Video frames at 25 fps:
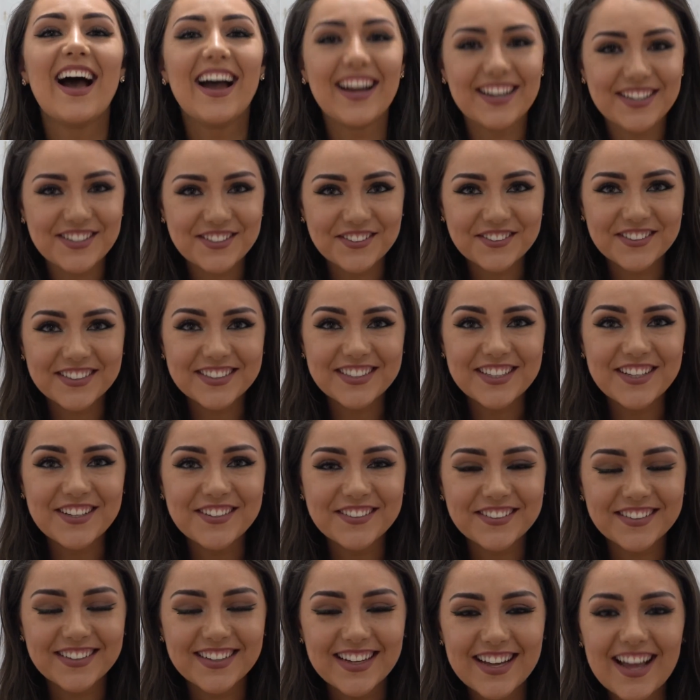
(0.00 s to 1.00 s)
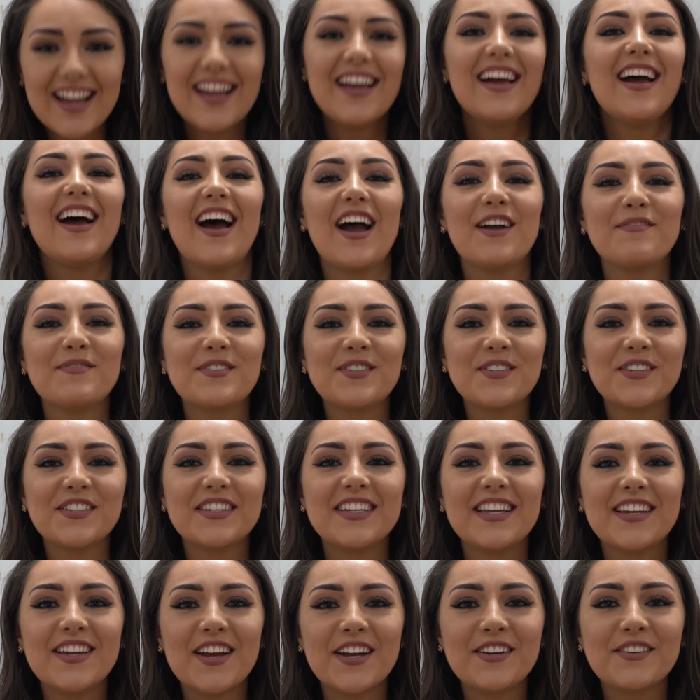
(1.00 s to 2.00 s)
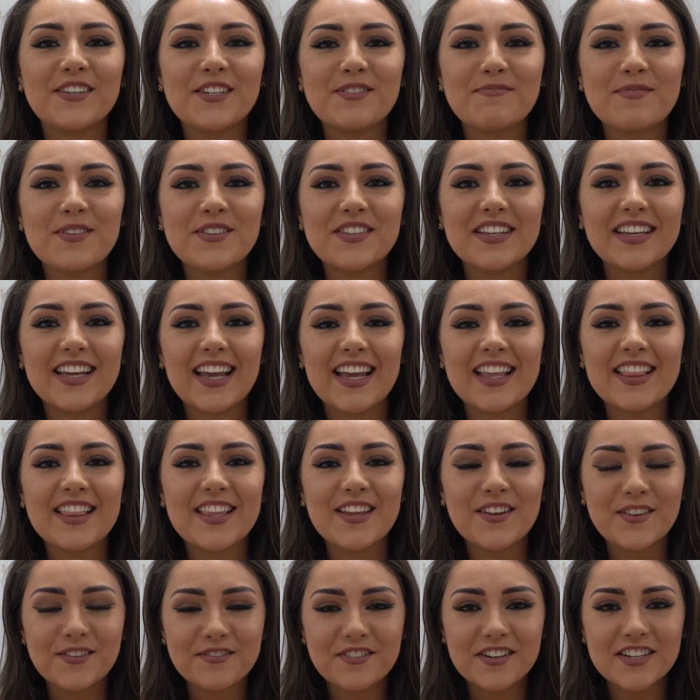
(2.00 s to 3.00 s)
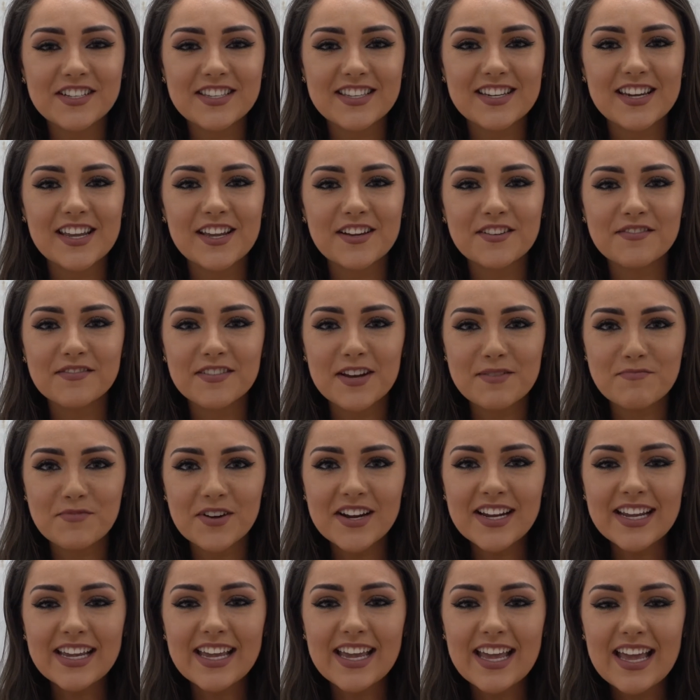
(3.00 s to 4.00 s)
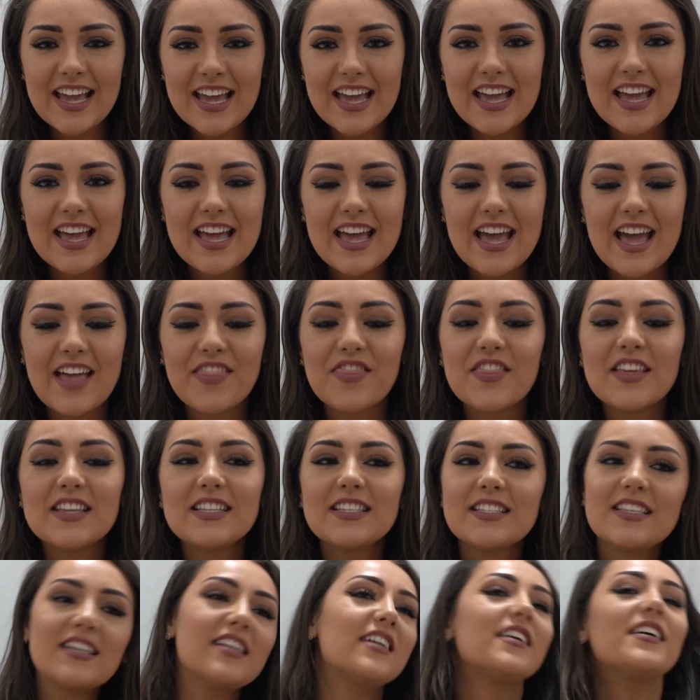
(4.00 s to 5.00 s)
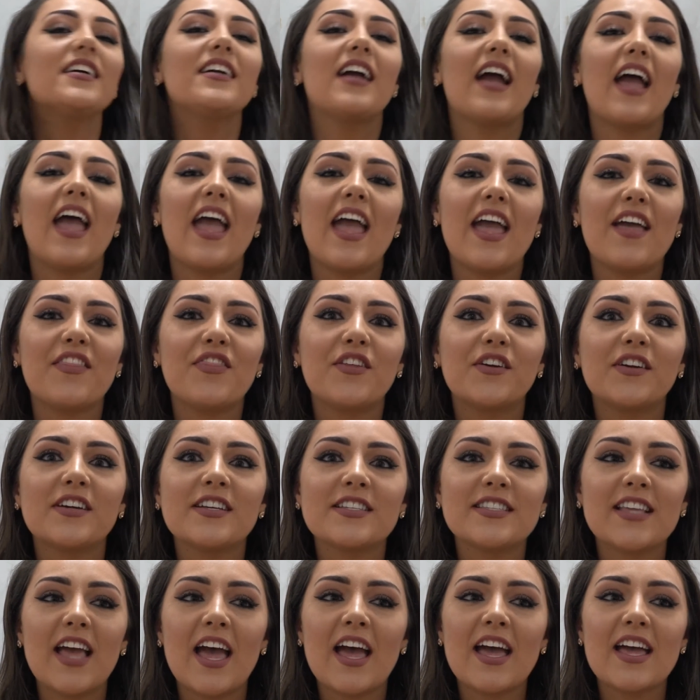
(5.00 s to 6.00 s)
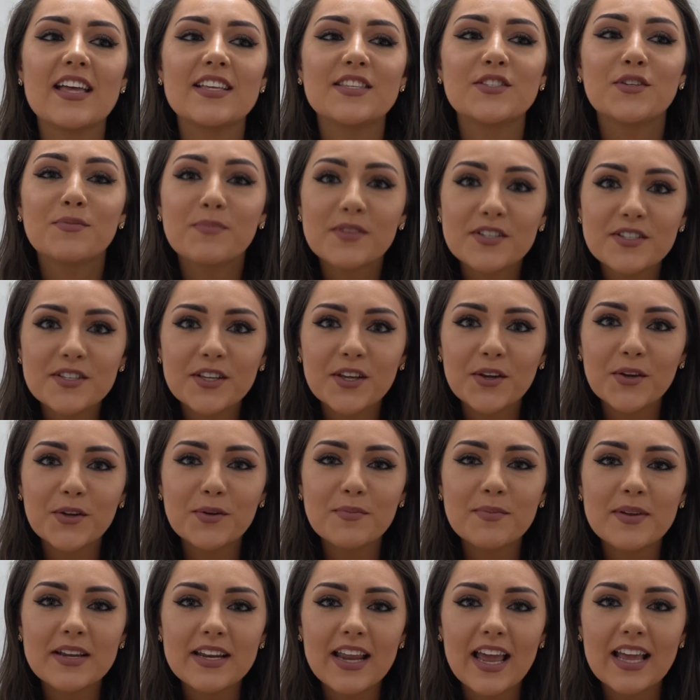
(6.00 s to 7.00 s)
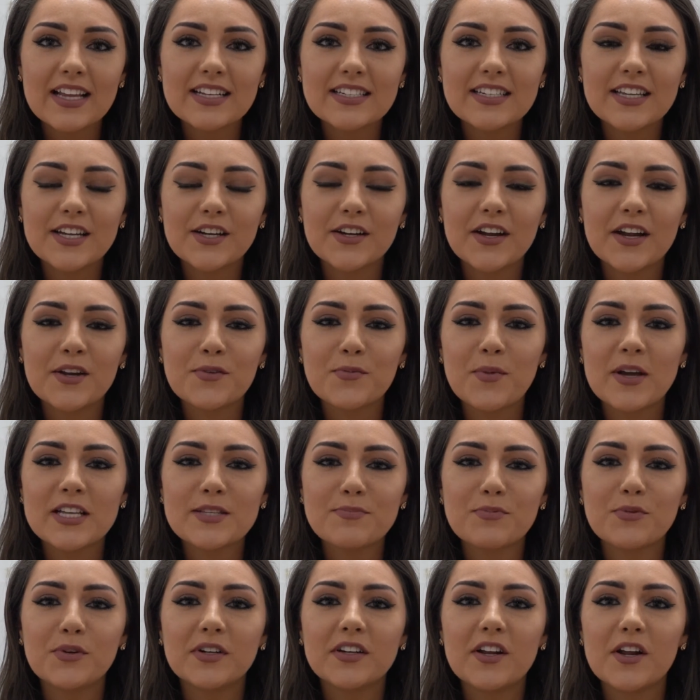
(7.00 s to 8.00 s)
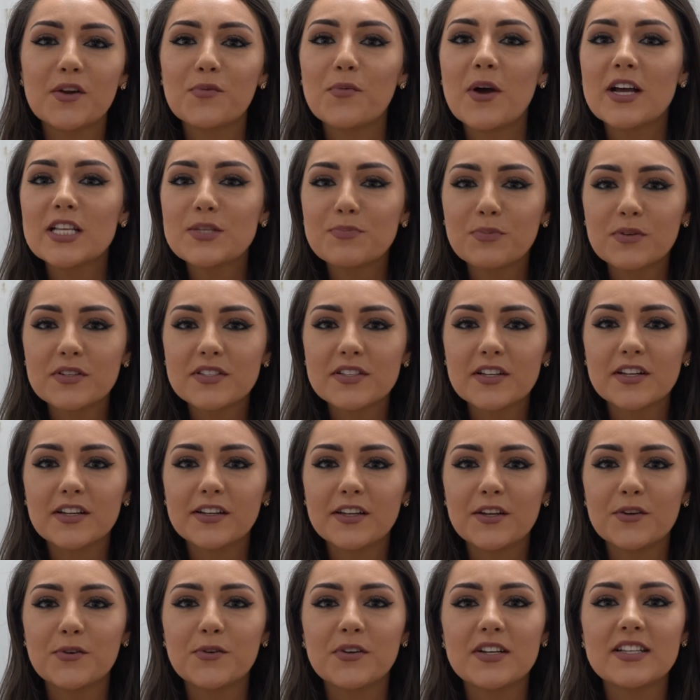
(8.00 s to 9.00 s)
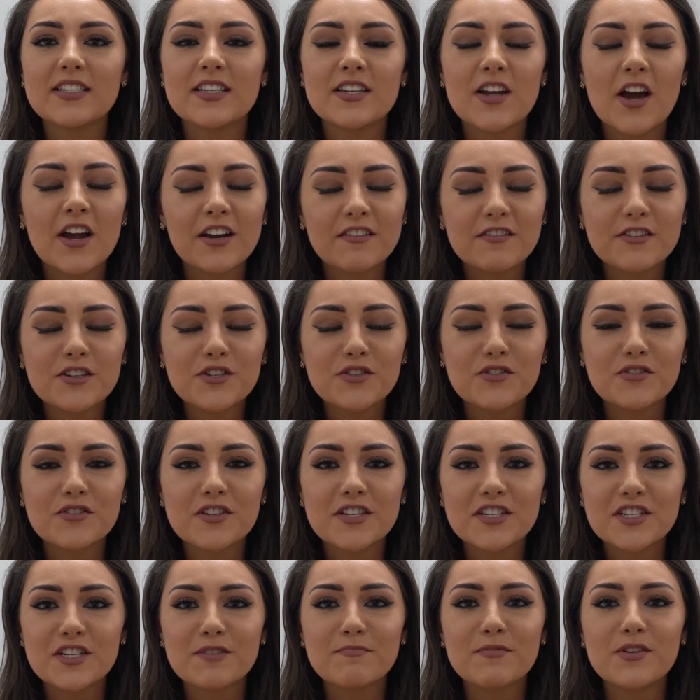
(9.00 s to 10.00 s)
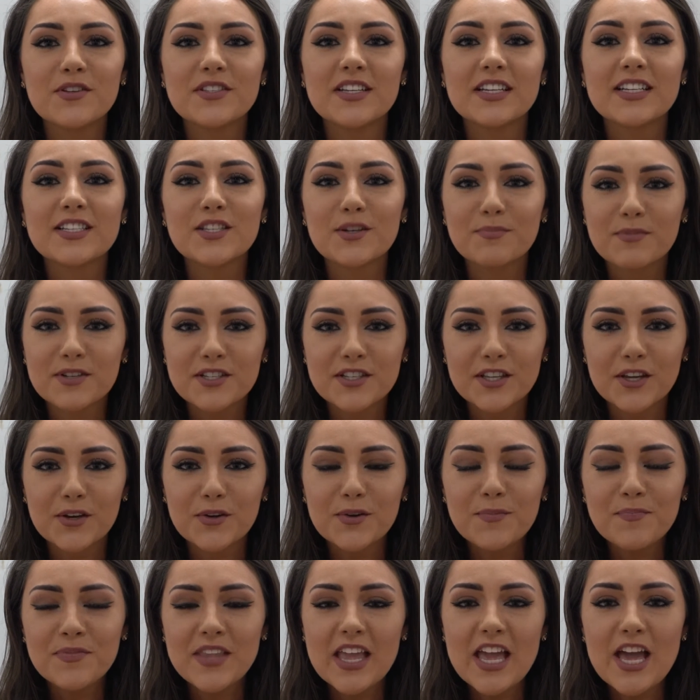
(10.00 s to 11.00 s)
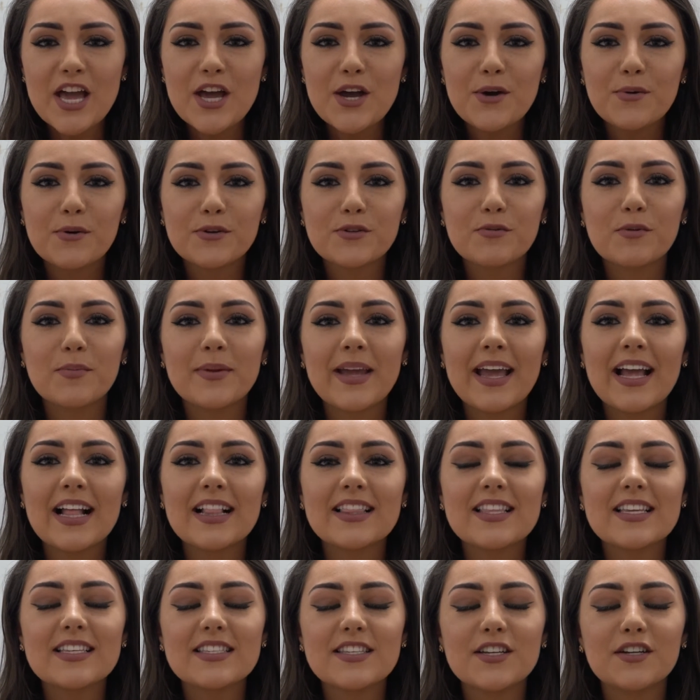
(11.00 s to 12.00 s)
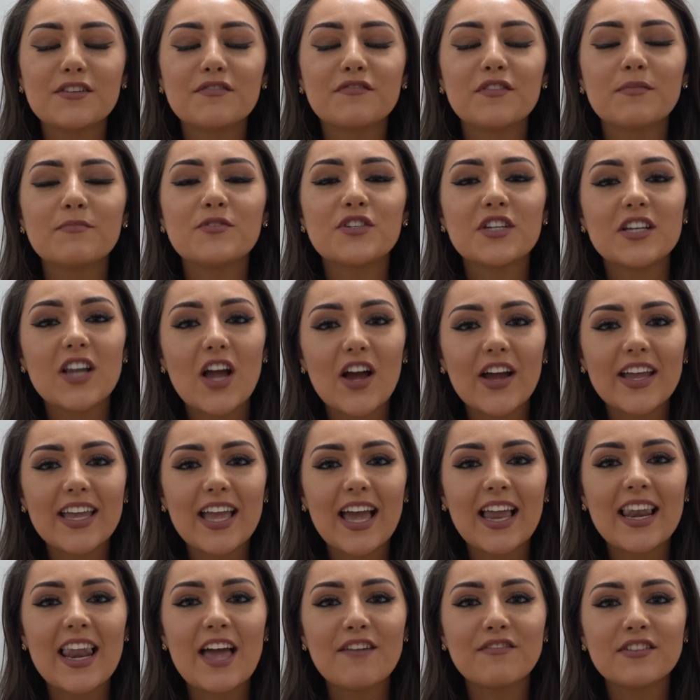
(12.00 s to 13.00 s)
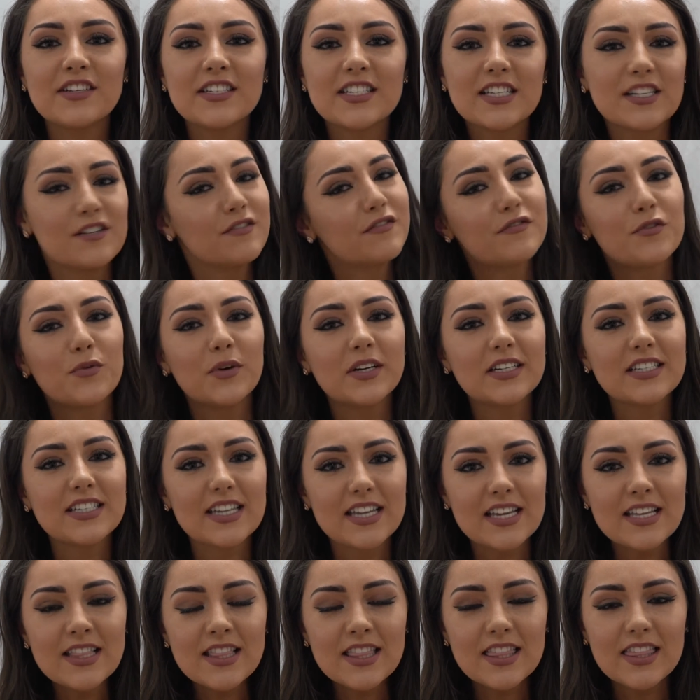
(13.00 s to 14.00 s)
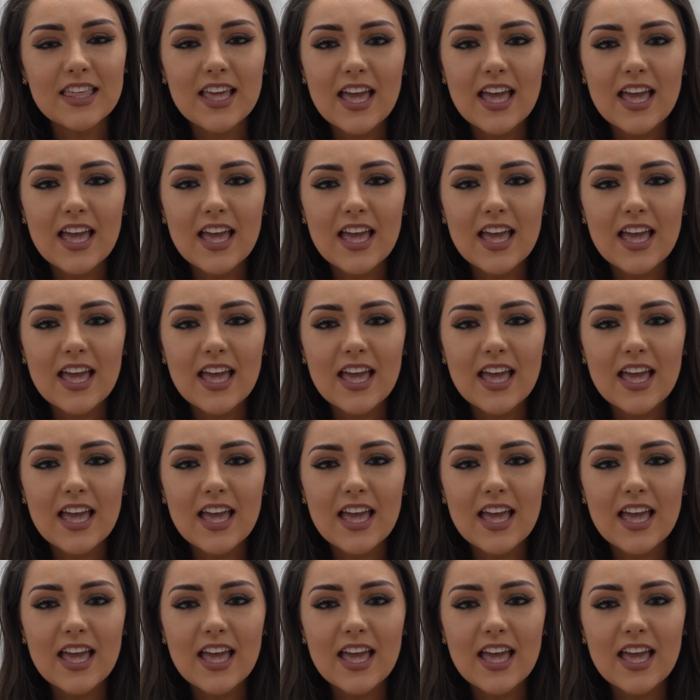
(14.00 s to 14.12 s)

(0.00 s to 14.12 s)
I sure do. I'm studying Irish music in the University of Limerick. And this year uh, there is a summer school being held here in Westport called Westport Scoil Cheoil. It's an Irish traditional music summer school which will be held this year from July 11 till 14th